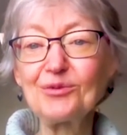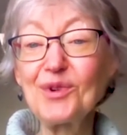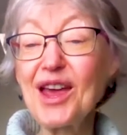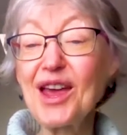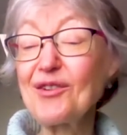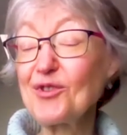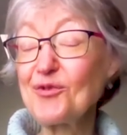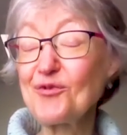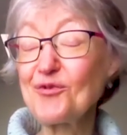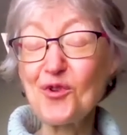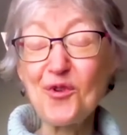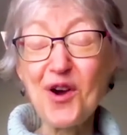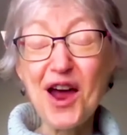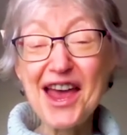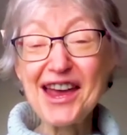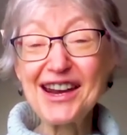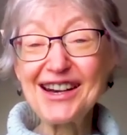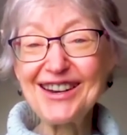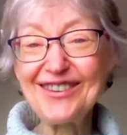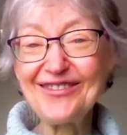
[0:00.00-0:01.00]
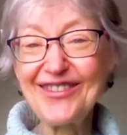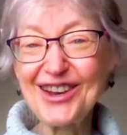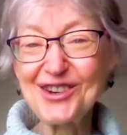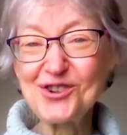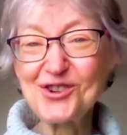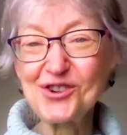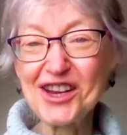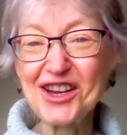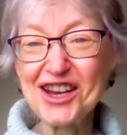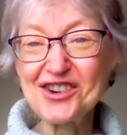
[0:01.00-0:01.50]
We have a variety of
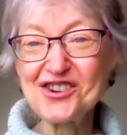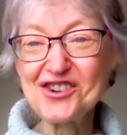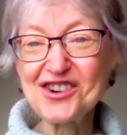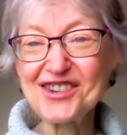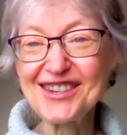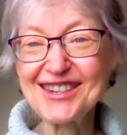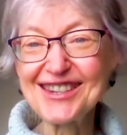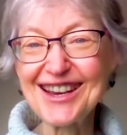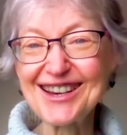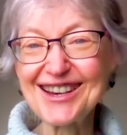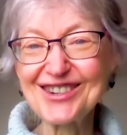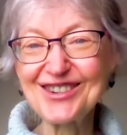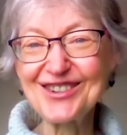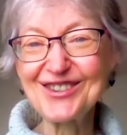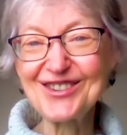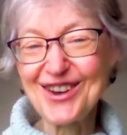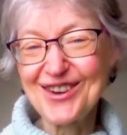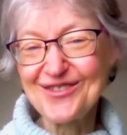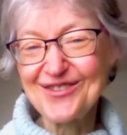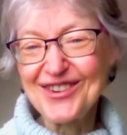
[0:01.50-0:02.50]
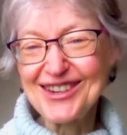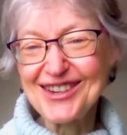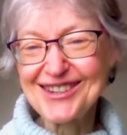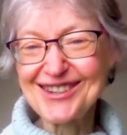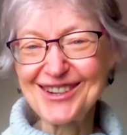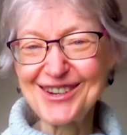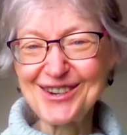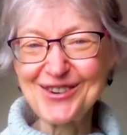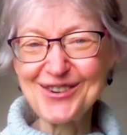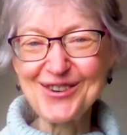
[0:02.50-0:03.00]
education sessions.
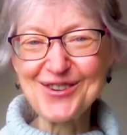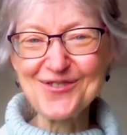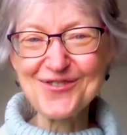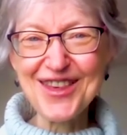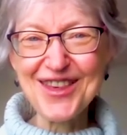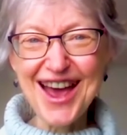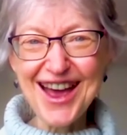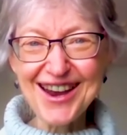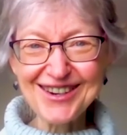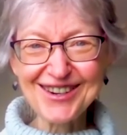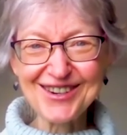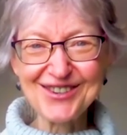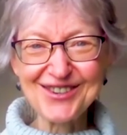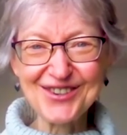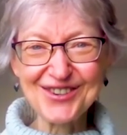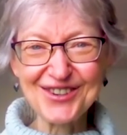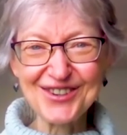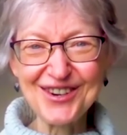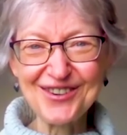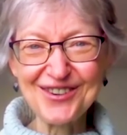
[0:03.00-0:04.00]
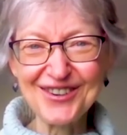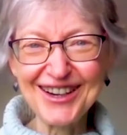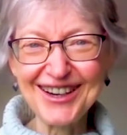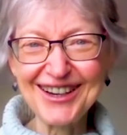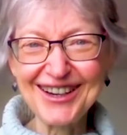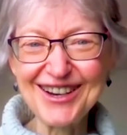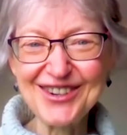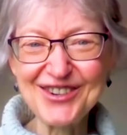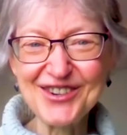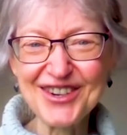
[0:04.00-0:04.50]
Obviously, you know that because you're here at
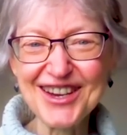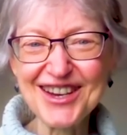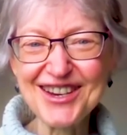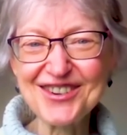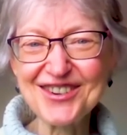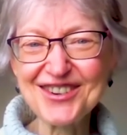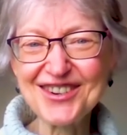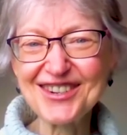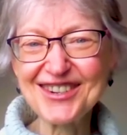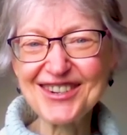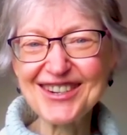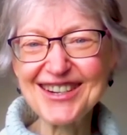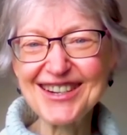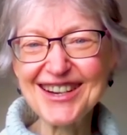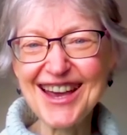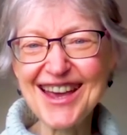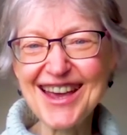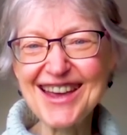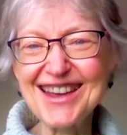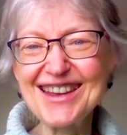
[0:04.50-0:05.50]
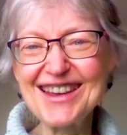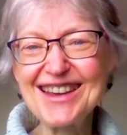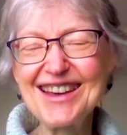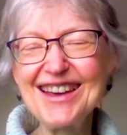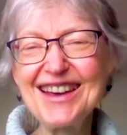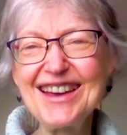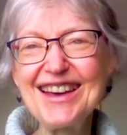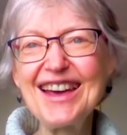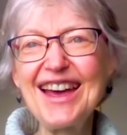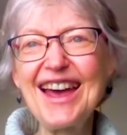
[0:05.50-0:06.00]
an education today.
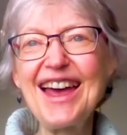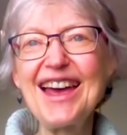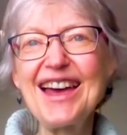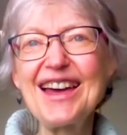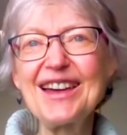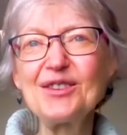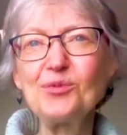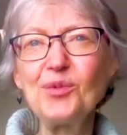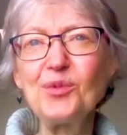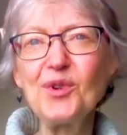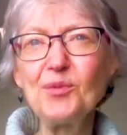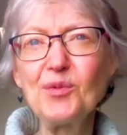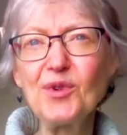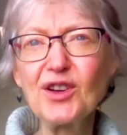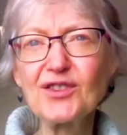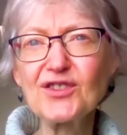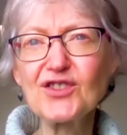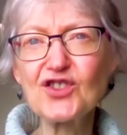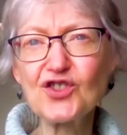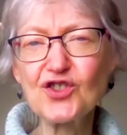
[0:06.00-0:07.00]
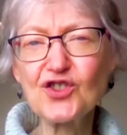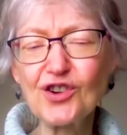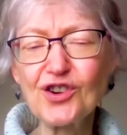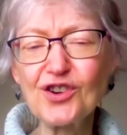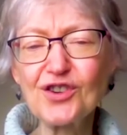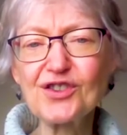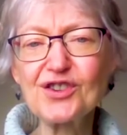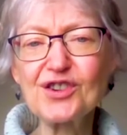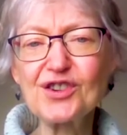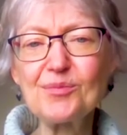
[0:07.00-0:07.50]
And we will
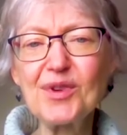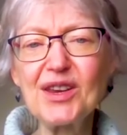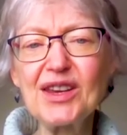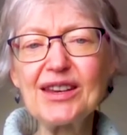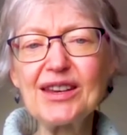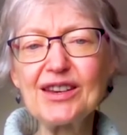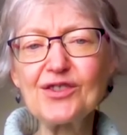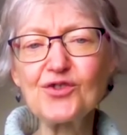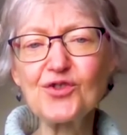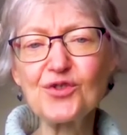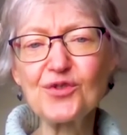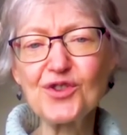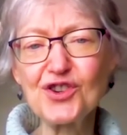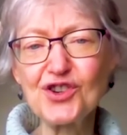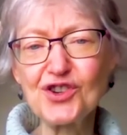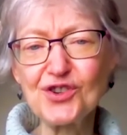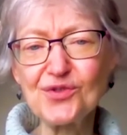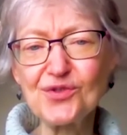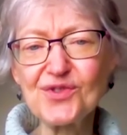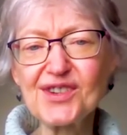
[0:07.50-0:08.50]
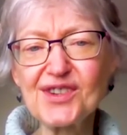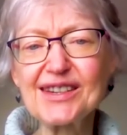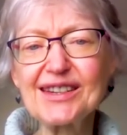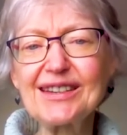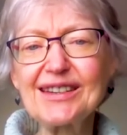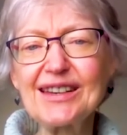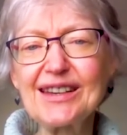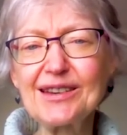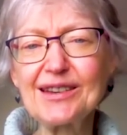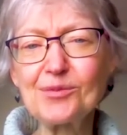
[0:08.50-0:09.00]
start to be
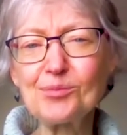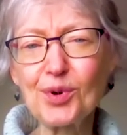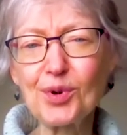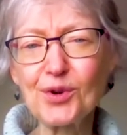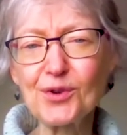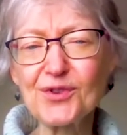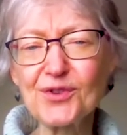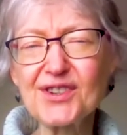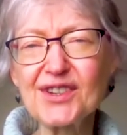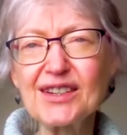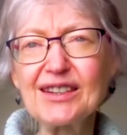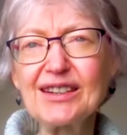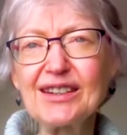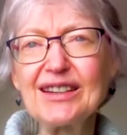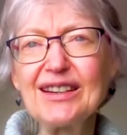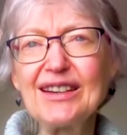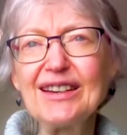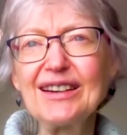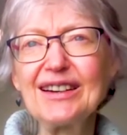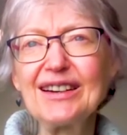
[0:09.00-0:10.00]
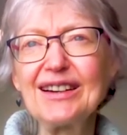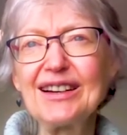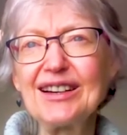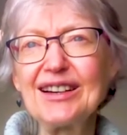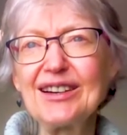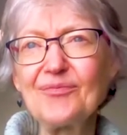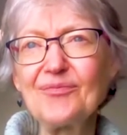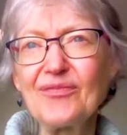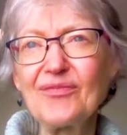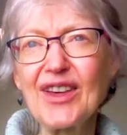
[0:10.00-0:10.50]
introducing in person.
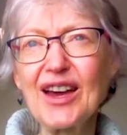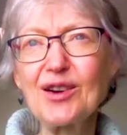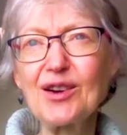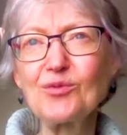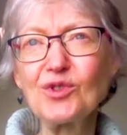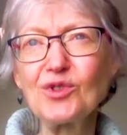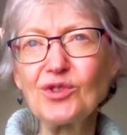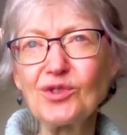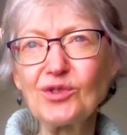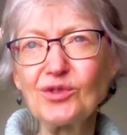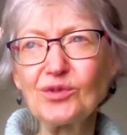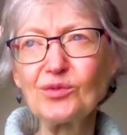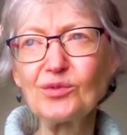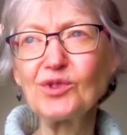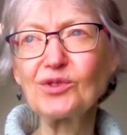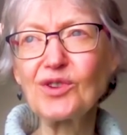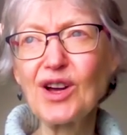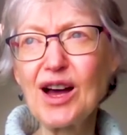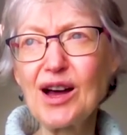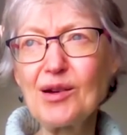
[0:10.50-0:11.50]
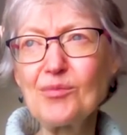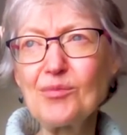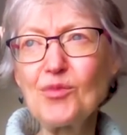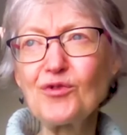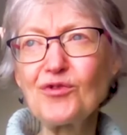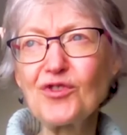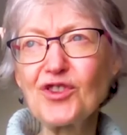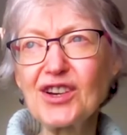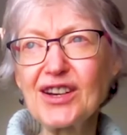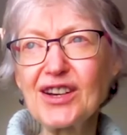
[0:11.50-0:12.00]
That will come
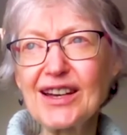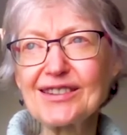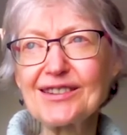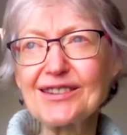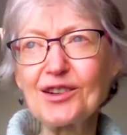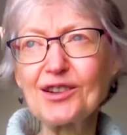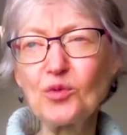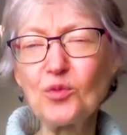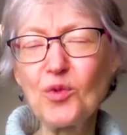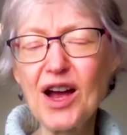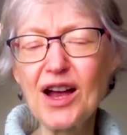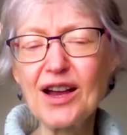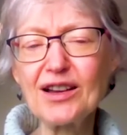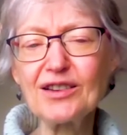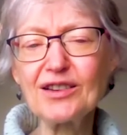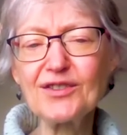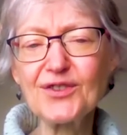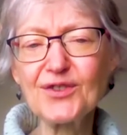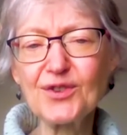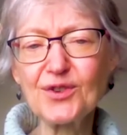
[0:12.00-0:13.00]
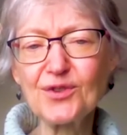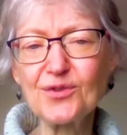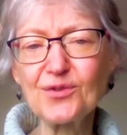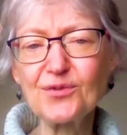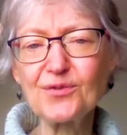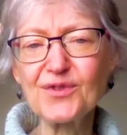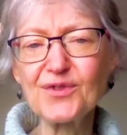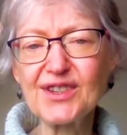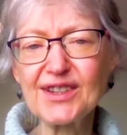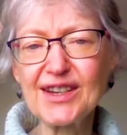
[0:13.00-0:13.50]
over the next little while,
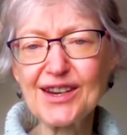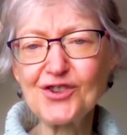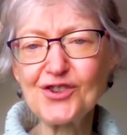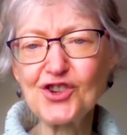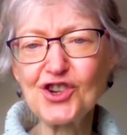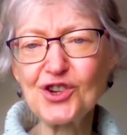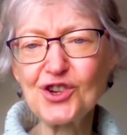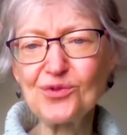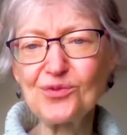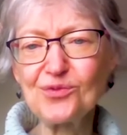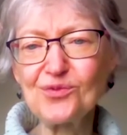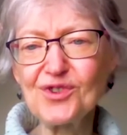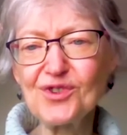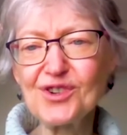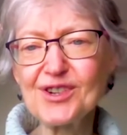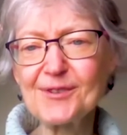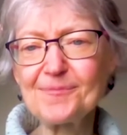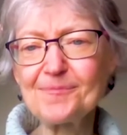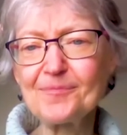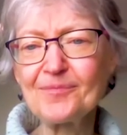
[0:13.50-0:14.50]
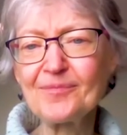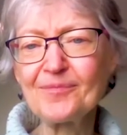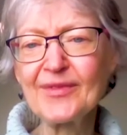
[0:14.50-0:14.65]
so stay tuned.